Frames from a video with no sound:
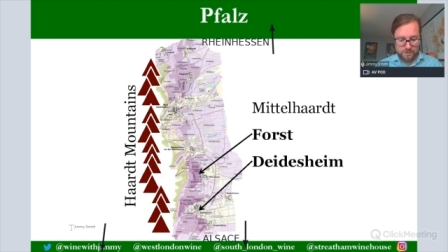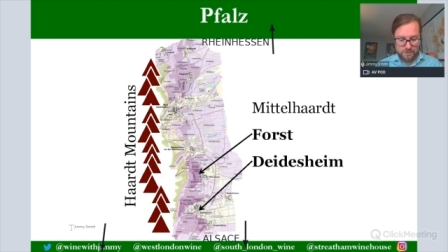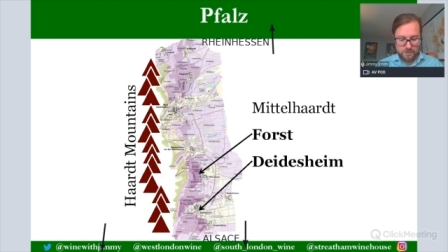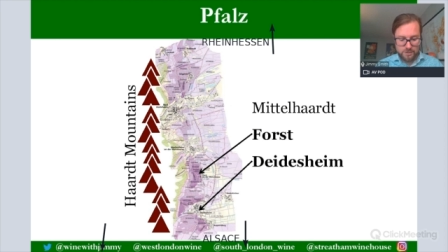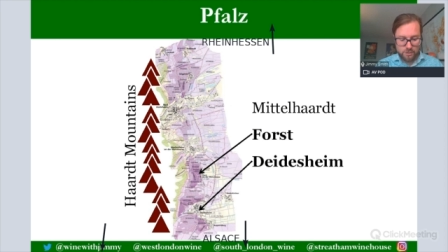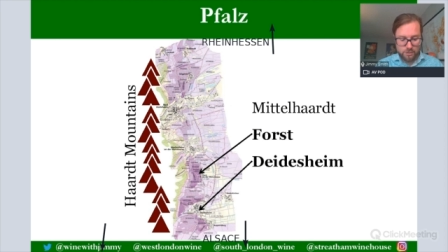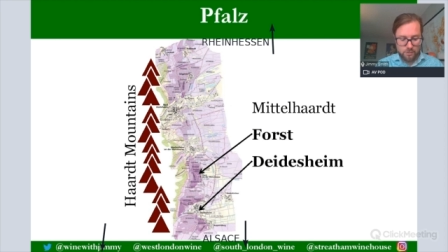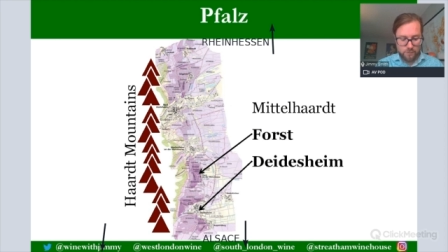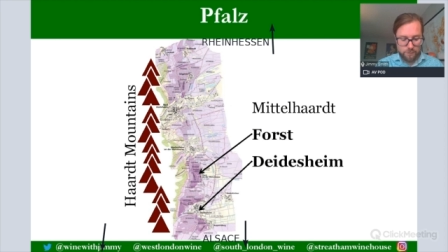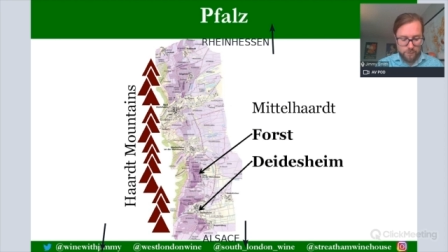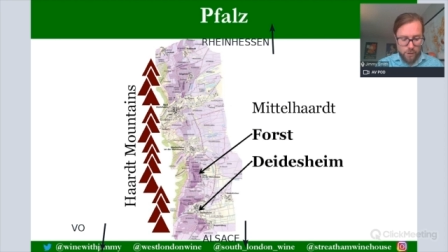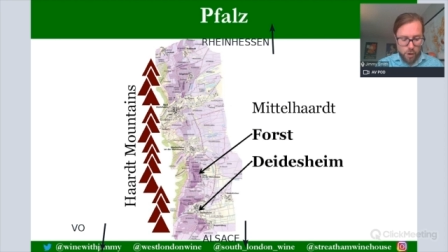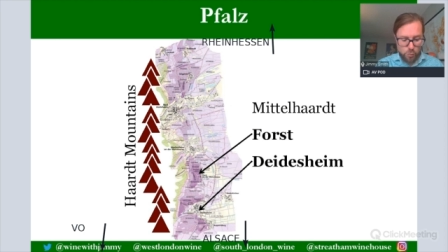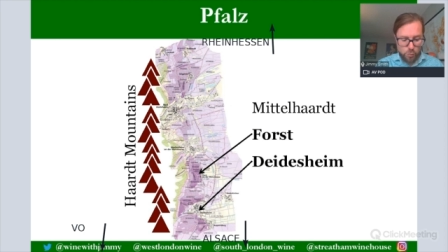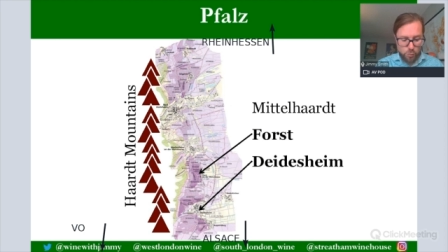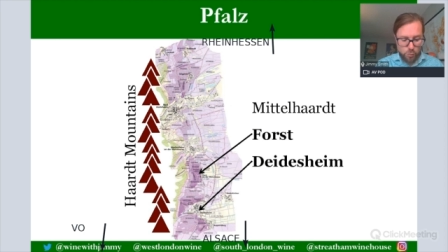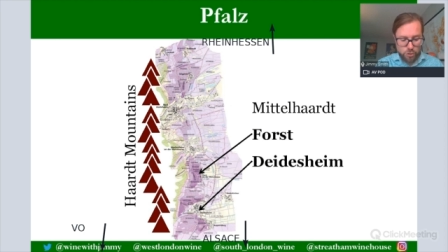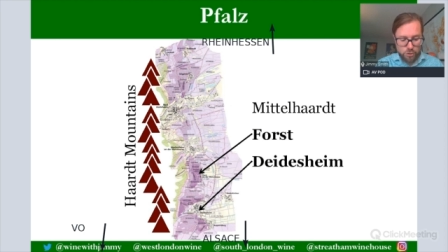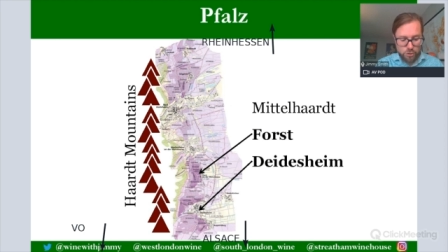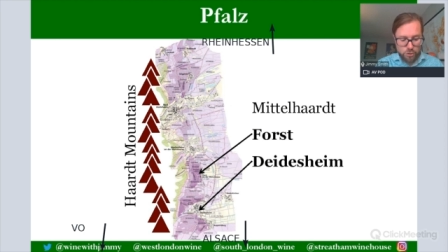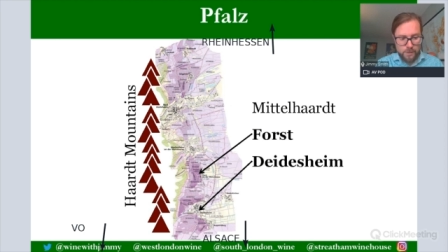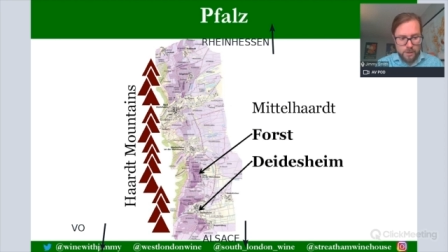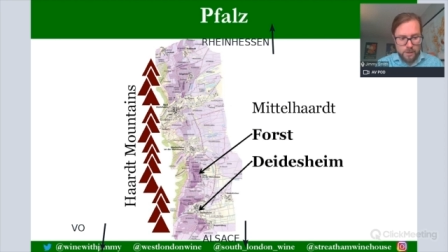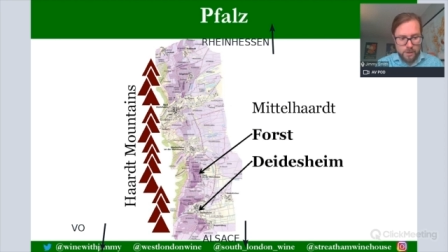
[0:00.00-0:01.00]
So the
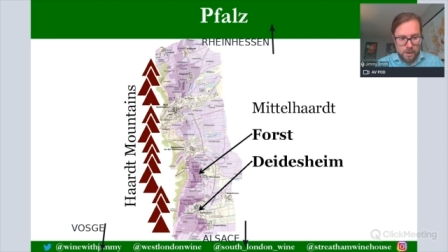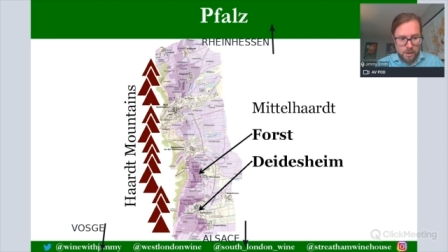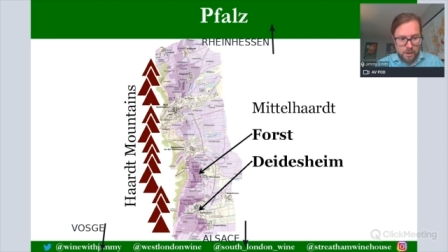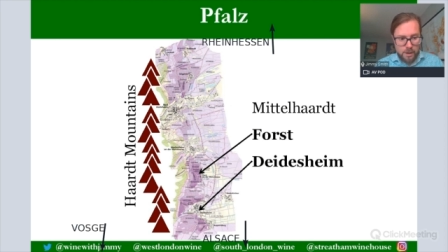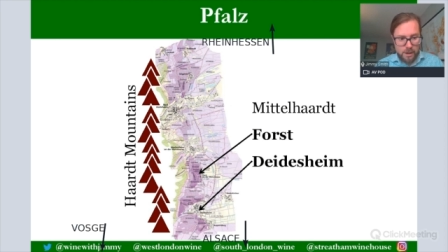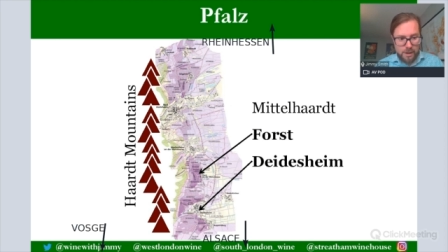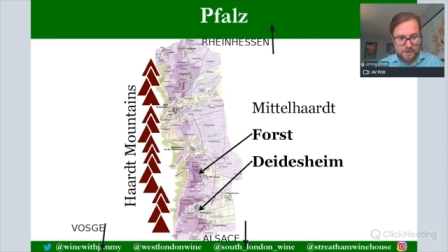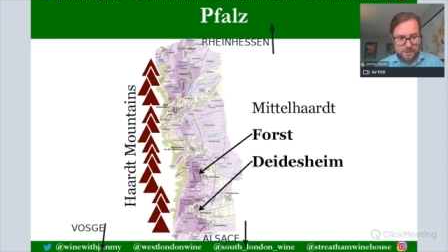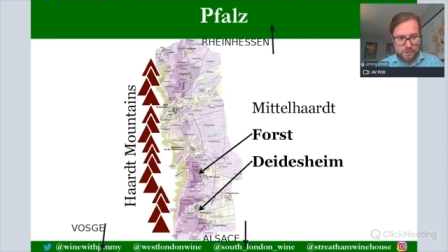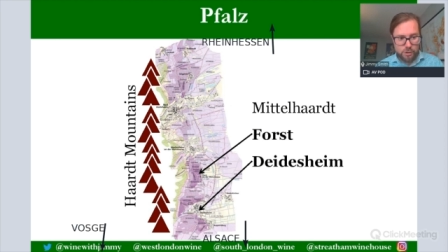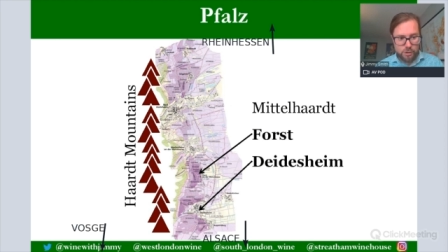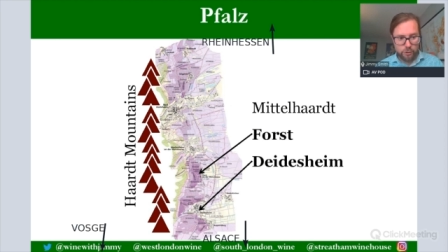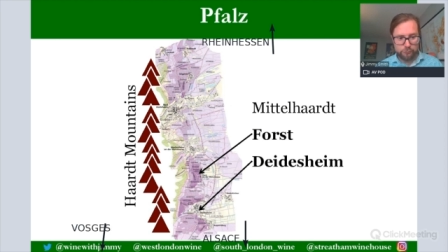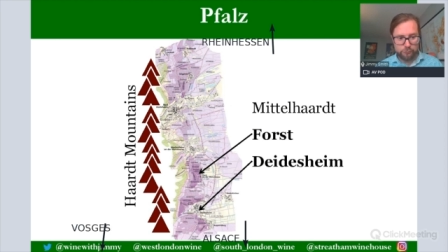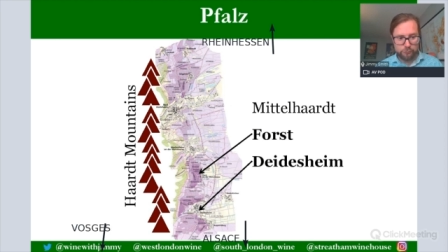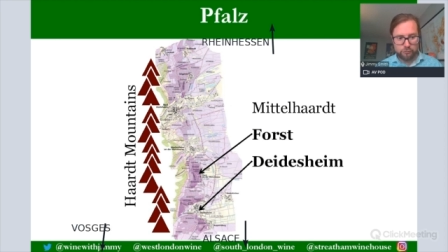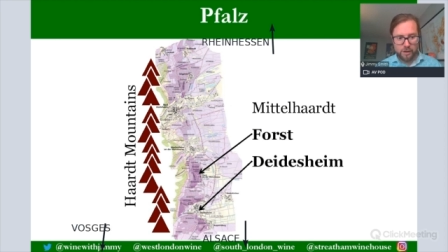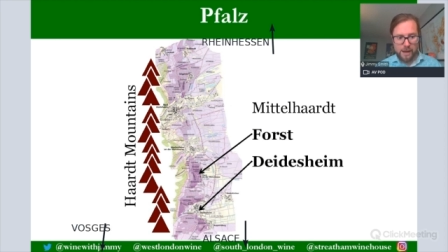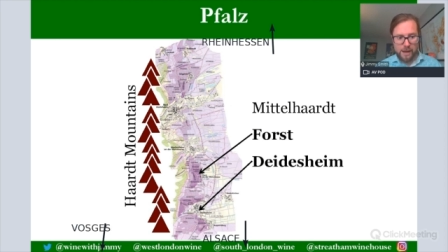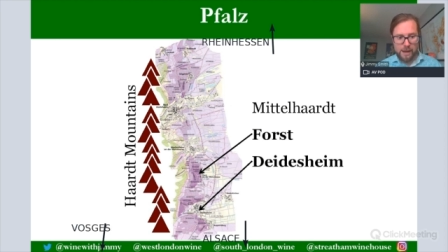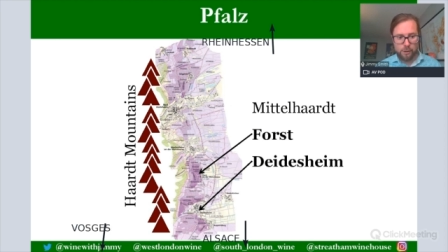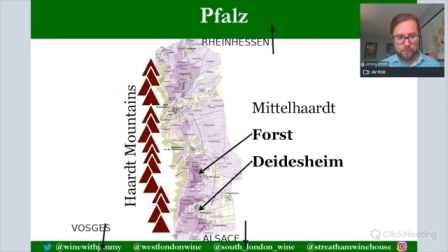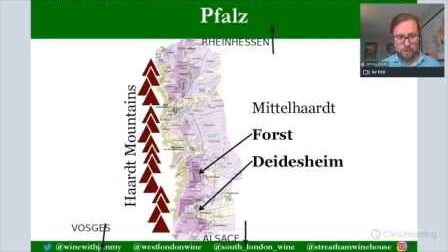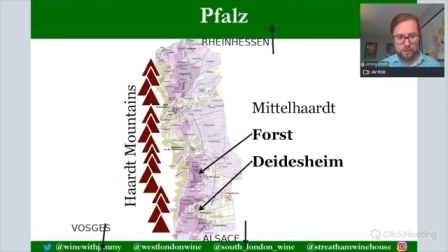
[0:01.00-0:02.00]
Vosges is off
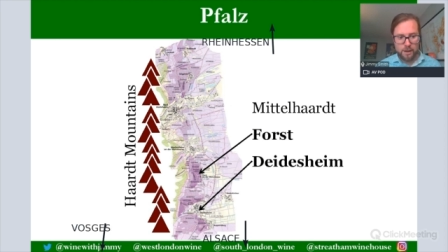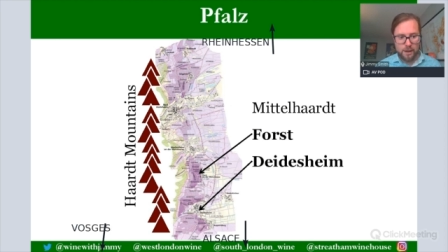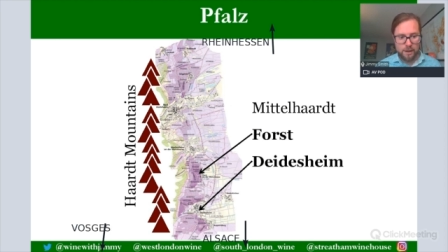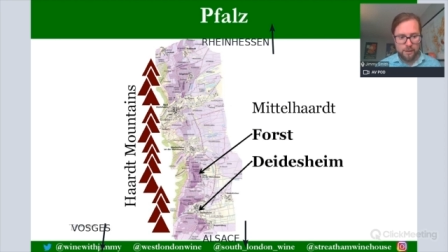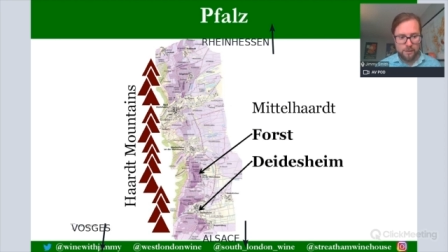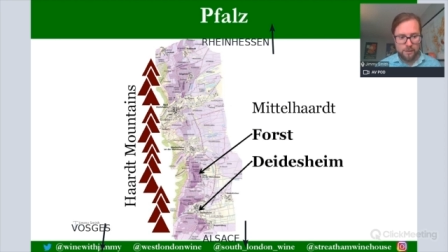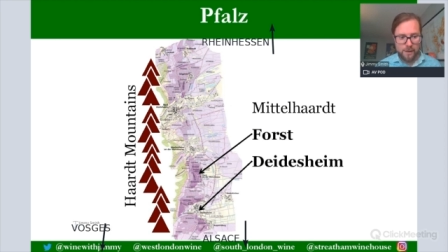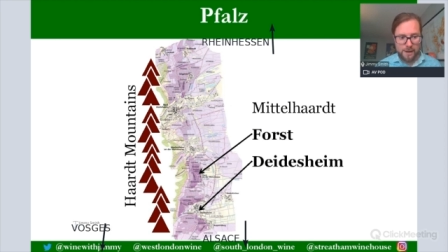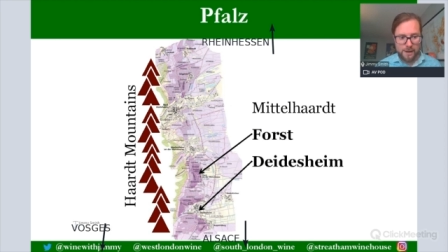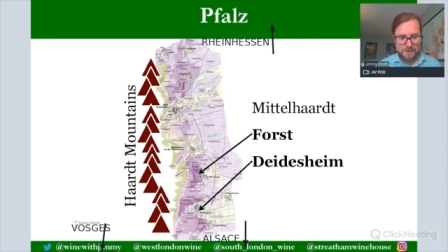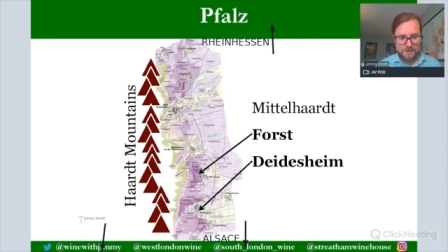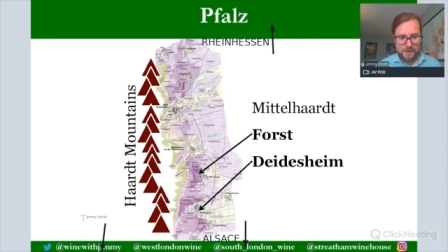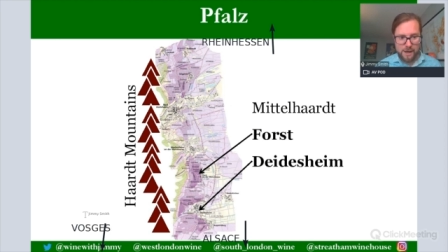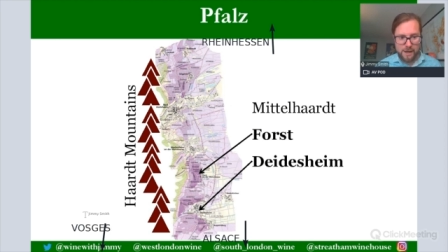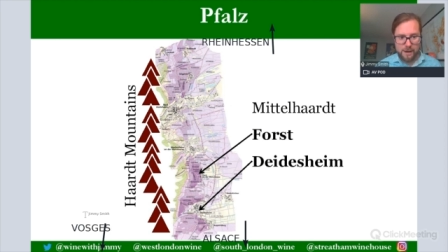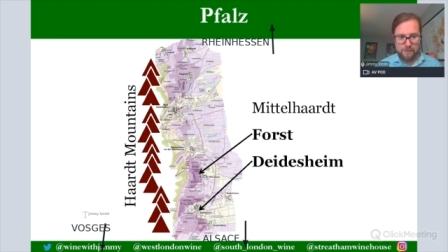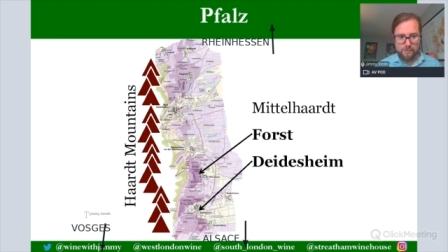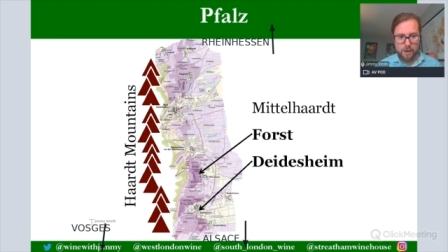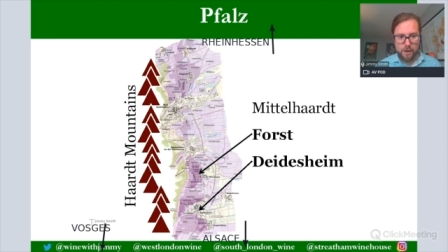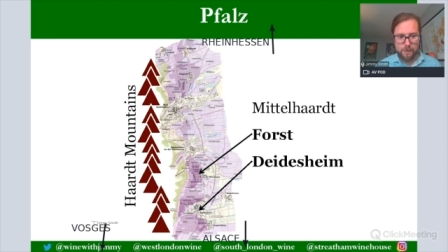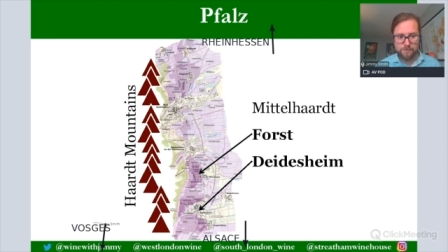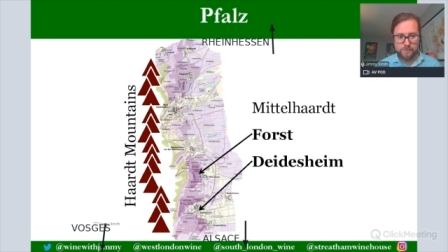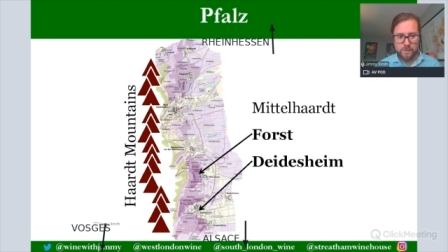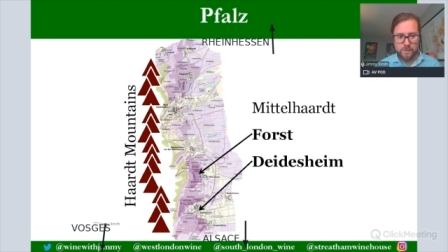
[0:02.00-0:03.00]
down in that
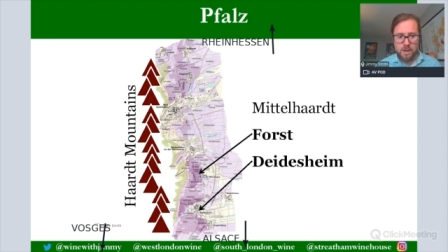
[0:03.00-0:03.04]
area.